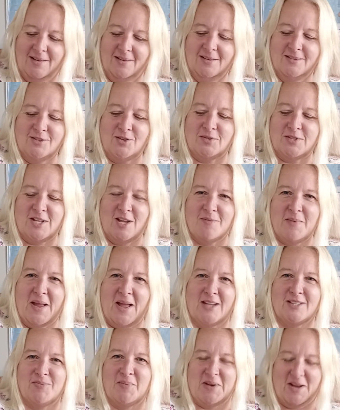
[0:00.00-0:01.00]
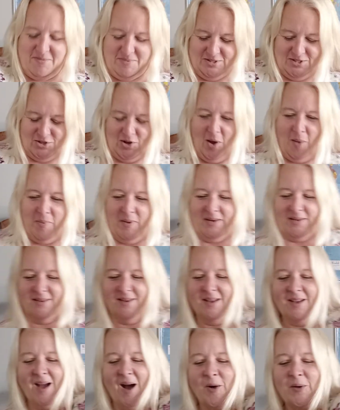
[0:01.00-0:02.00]
Don't tell my husband I've been shopping.
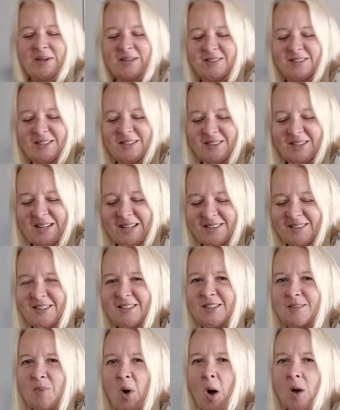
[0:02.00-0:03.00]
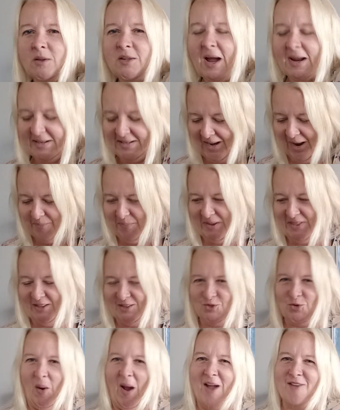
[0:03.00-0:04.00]
Oh, he sees it. He sees them all lined up in the
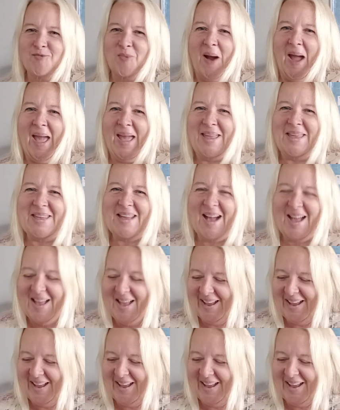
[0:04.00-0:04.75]
driveway.